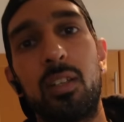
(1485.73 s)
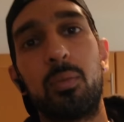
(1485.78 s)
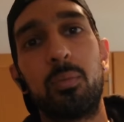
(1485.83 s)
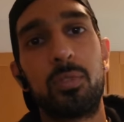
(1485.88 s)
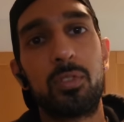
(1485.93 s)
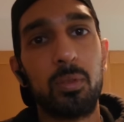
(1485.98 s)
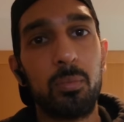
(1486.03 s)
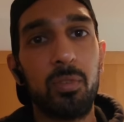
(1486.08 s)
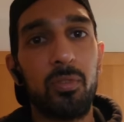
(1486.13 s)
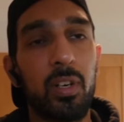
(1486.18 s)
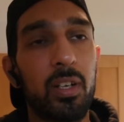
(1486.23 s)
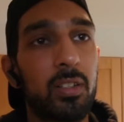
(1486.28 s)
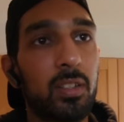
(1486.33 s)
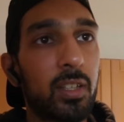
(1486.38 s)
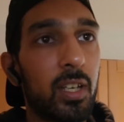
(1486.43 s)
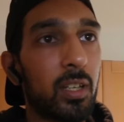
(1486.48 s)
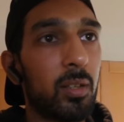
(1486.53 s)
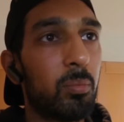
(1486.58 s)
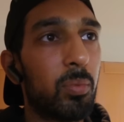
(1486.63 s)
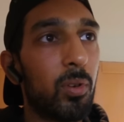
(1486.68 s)
and then we should be ready
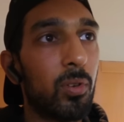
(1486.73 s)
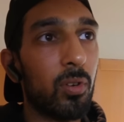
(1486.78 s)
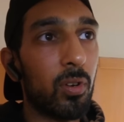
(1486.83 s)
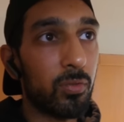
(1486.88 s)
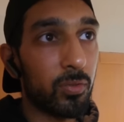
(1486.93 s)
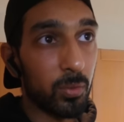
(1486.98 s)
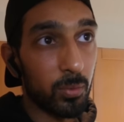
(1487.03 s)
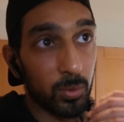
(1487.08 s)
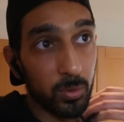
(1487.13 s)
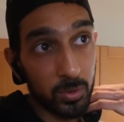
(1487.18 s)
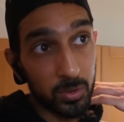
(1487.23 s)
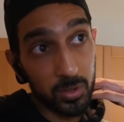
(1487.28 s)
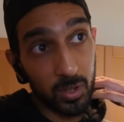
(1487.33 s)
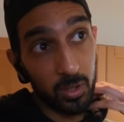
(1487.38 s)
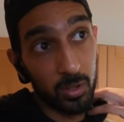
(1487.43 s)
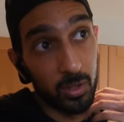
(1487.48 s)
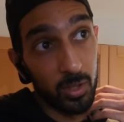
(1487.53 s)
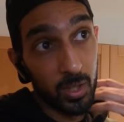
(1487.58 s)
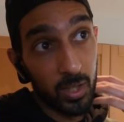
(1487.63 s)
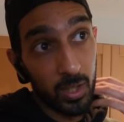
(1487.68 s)
to get the boiler off the wall.
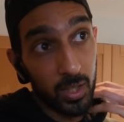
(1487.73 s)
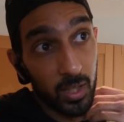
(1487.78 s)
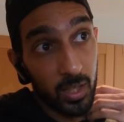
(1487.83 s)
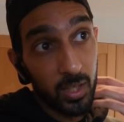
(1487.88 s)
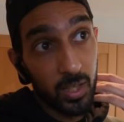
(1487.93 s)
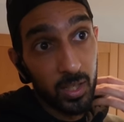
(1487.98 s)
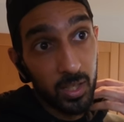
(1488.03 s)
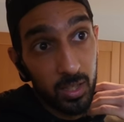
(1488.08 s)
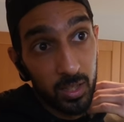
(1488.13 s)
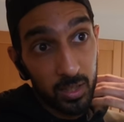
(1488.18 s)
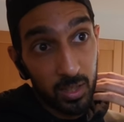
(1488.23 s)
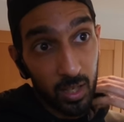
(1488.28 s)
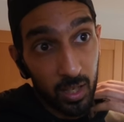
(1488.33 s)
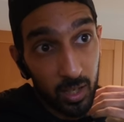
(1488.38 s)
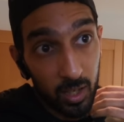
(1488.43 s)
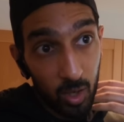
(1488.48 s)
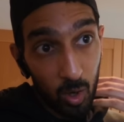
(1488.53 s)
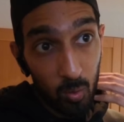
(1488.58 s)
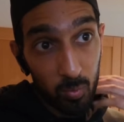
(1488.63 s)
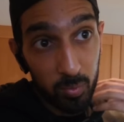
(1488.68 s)
So
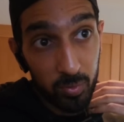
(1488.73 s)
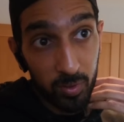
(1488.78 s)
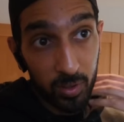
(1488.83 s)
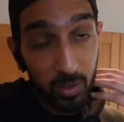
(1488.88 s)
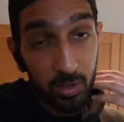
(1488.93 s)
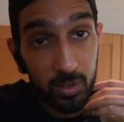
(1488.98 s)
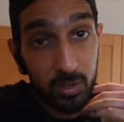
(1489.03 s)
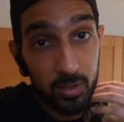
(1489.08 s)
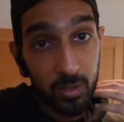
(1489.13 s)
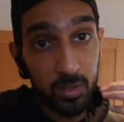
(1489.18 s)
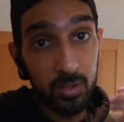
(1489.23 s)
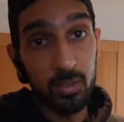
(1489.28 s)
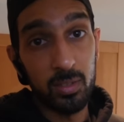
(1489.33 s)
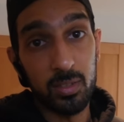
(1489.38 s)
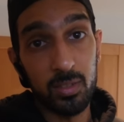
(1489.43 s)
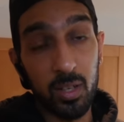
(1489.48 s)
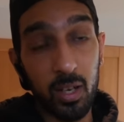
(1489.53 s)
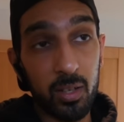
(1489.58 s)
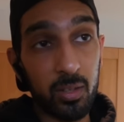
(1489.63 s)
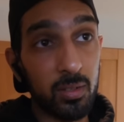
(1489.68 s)
yeah, hopefully
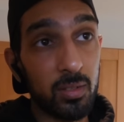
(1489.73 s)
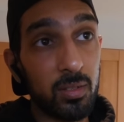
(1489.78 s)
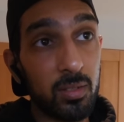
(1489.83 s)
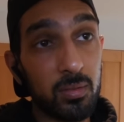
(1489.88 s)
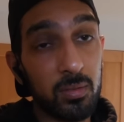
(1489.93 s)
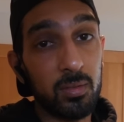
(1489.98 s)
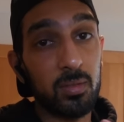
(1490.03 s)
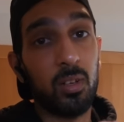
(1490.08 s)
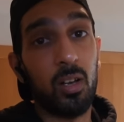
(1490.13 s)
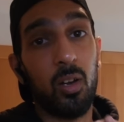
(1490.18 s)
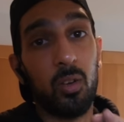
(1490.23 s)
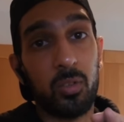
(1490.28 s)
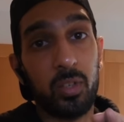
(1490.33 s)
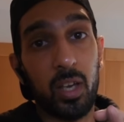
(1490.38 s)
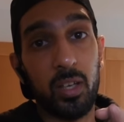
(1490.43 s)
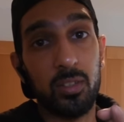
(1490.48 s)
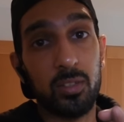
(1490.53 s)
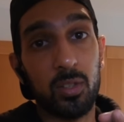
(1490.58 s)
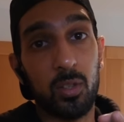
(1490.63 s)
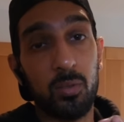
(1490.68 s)
it's going
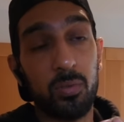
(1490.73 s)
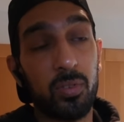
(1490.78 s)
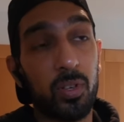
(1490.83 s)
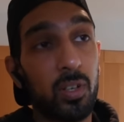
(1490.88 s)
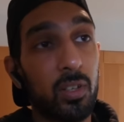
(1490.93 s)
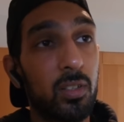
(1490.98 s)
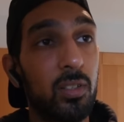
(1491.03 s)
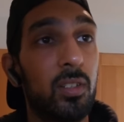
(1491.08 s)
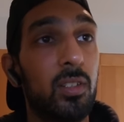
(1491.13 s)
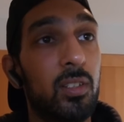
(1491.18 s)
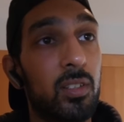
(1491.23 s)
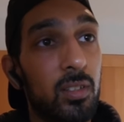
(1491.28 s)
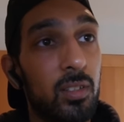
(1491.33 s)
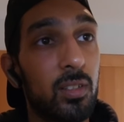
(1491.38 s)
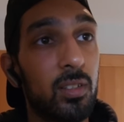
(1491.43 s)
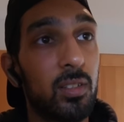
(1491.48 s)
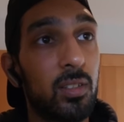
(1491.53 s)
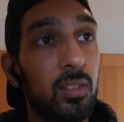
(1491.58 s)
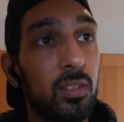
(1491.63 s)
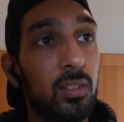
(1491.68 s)
okay so far,
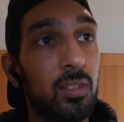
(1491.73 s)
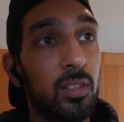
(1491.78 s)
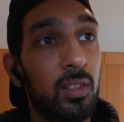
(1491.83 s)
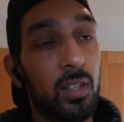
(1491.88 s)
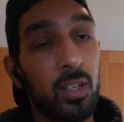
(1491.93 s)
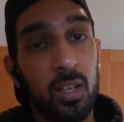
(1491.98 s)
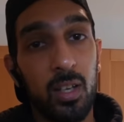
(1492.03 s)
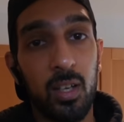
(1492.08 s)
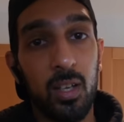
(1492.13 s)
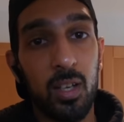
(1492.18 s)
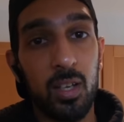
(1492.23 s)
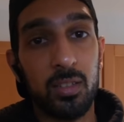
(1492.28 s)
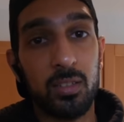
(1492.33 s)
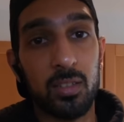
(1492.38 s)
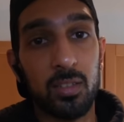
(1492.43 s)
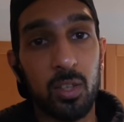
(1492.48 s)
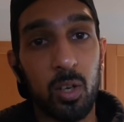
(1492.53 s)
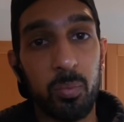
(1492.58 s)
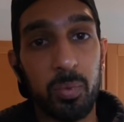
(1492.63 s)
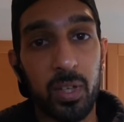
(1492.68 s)

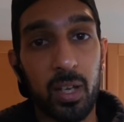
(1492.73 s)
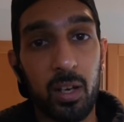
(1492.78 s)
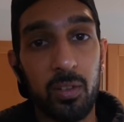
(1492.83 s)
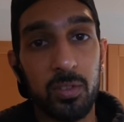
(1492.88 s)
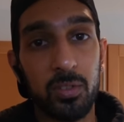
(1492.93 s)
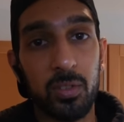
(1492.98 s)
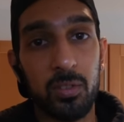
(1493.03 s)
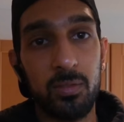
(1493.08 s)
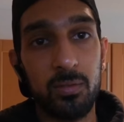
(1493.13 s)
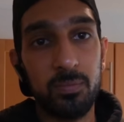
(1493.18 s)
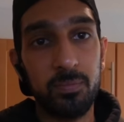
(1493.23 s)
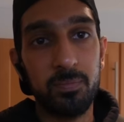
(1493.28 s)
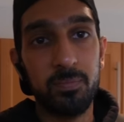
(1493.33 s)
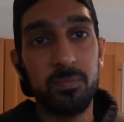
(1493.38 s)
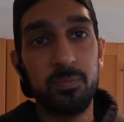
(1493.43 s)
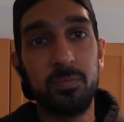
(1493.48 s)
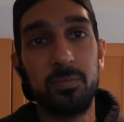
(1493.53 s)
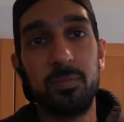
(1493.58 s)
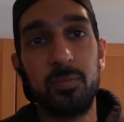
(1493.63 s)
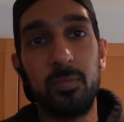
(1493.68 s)
so let's hope it carries on.
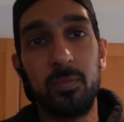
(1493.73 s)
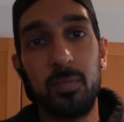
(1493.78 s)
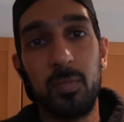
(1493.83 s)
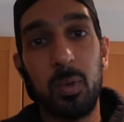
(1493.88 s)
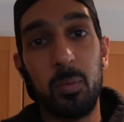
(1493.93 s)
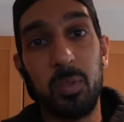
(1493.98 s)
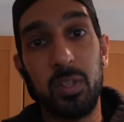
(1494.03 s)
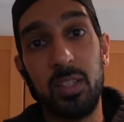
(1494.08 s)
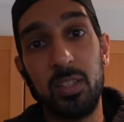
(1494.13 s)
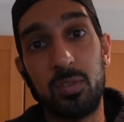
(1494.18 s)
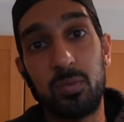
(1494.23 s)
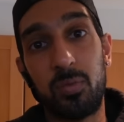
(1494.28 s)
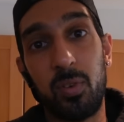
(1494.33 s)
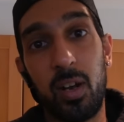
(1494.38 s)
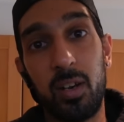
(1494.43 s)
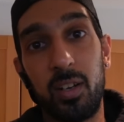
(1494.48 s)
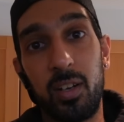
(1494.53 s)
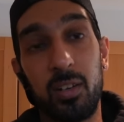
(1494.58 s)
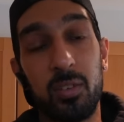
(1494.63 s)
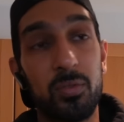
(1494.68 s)
I mean, it is
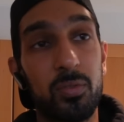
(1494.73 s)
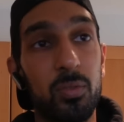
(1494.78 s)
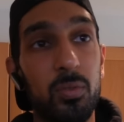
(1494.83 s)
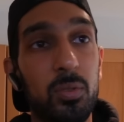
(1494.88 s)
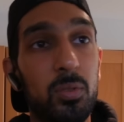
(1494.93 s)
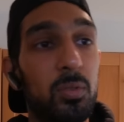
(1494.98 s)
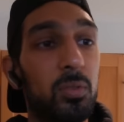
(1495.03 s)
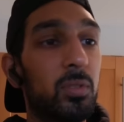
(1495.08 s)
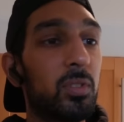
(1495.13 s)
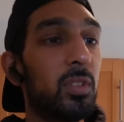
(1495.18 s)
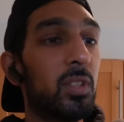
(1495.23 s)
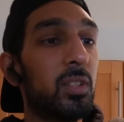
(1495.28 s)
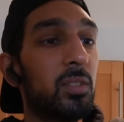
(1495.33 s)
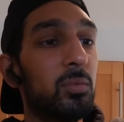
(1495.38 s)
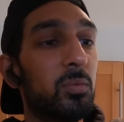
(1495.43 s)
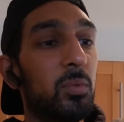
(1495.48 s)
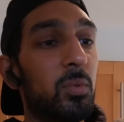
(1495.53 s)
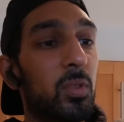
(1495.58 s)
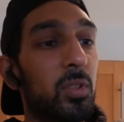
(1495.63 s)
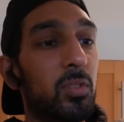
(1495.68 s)
Friday after all. We
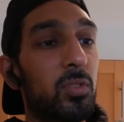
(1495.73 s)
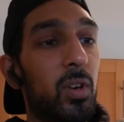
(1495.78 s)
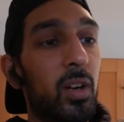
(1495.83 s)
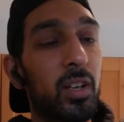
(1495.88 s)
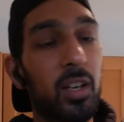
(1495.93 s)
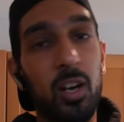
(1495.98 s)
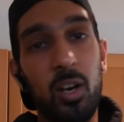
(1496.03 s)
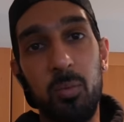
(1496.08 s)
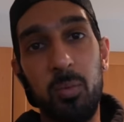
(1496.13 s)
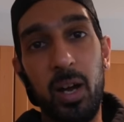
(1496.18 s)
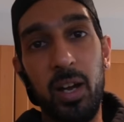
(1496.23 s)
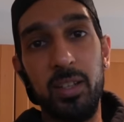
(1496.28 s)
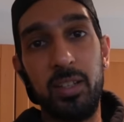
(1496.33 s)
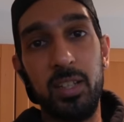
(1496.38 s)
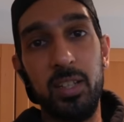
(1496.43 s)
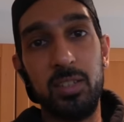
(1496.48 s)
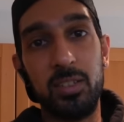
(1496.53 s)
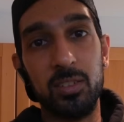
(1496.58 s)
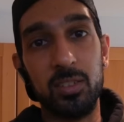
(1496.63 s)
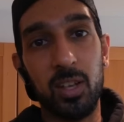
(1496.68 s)
want to try and get home at a
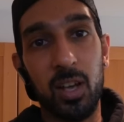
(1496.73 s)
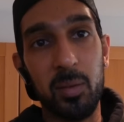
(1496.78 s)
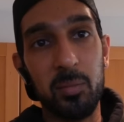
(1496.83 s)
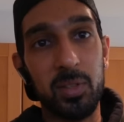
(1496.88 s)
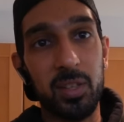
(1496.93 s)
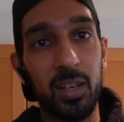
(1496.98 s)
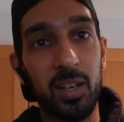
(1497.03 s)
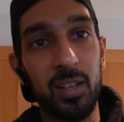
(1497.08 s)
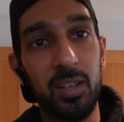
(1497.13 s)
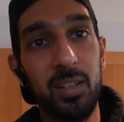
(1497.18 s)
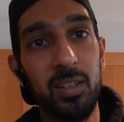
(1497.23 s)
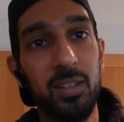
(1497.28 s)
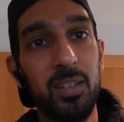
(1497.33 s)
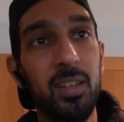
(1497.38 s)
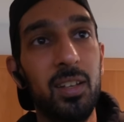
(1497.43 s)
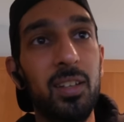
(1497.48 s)
decent time today.